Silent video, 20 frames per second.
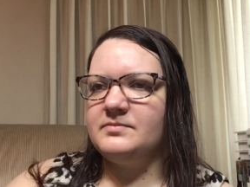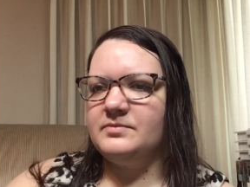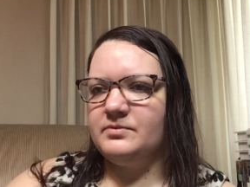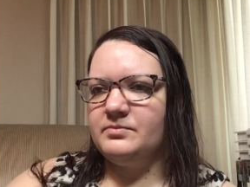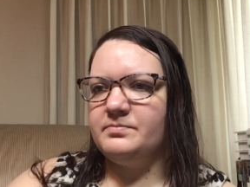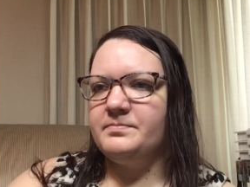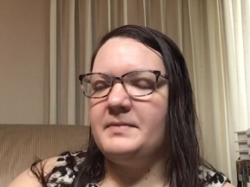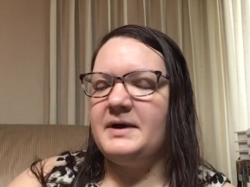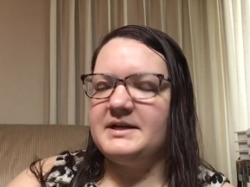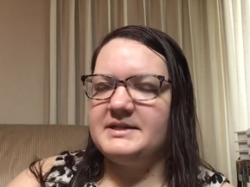
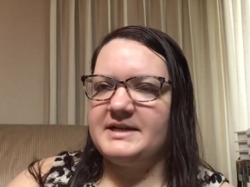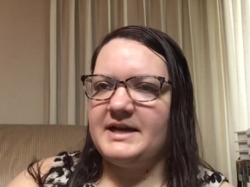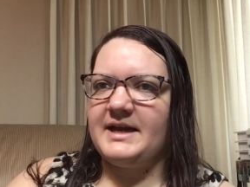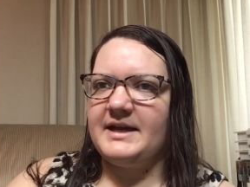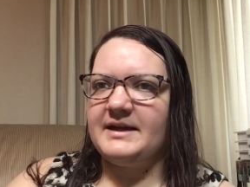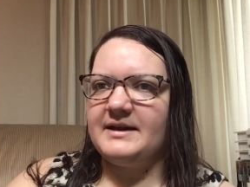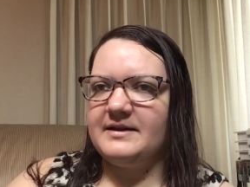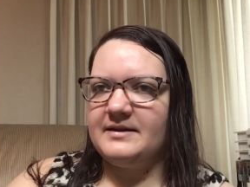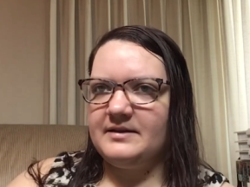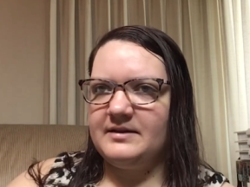
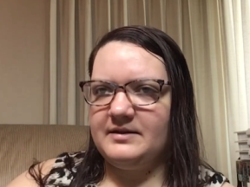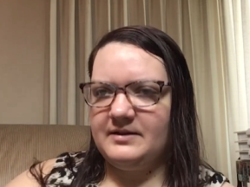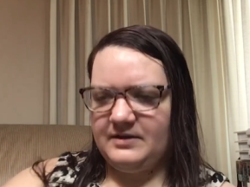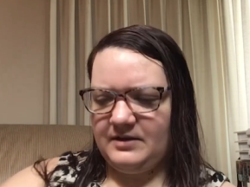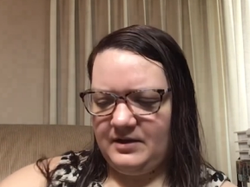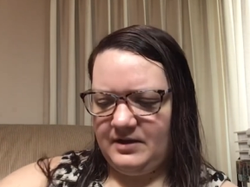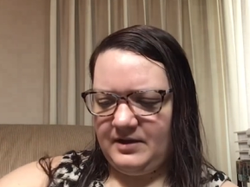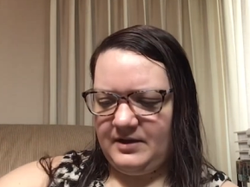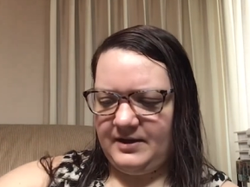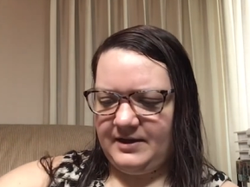Monday
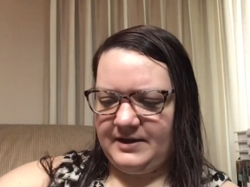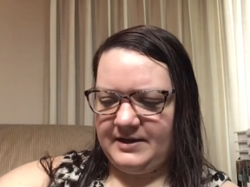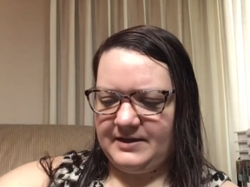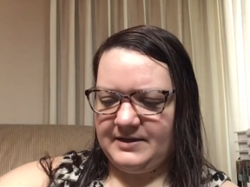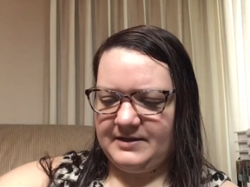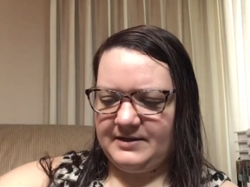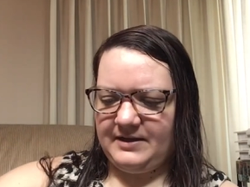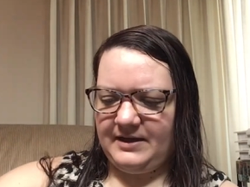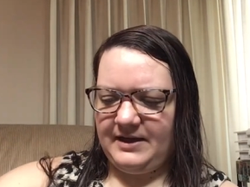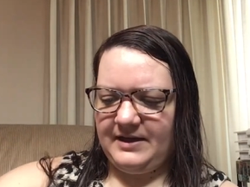
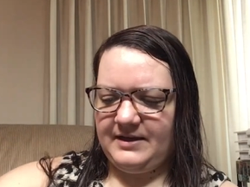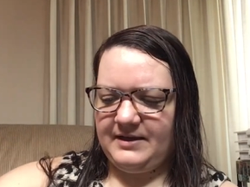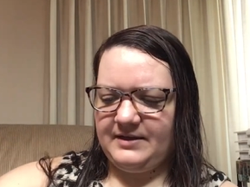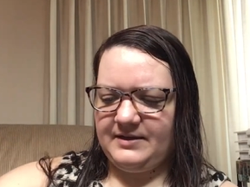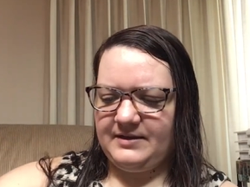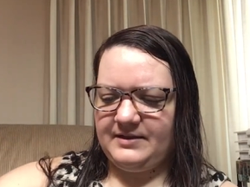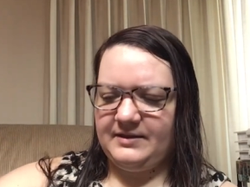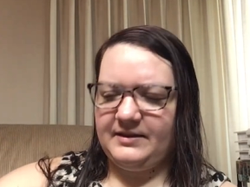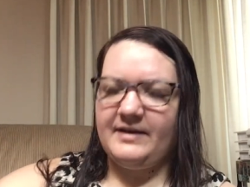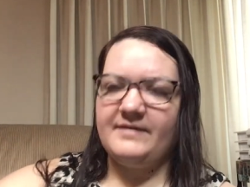at
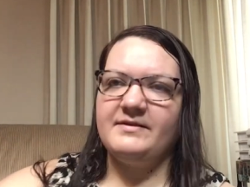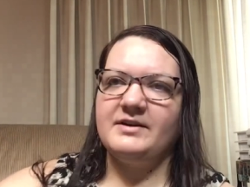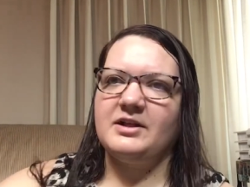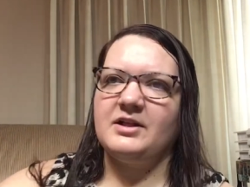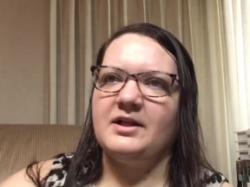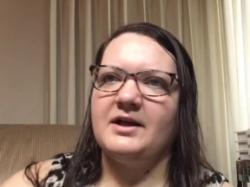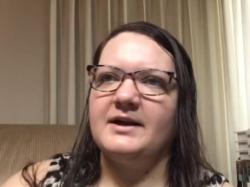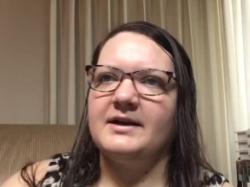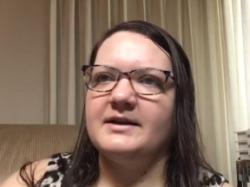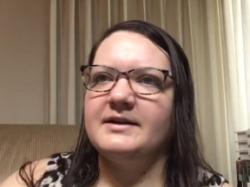uh, 11 o'clock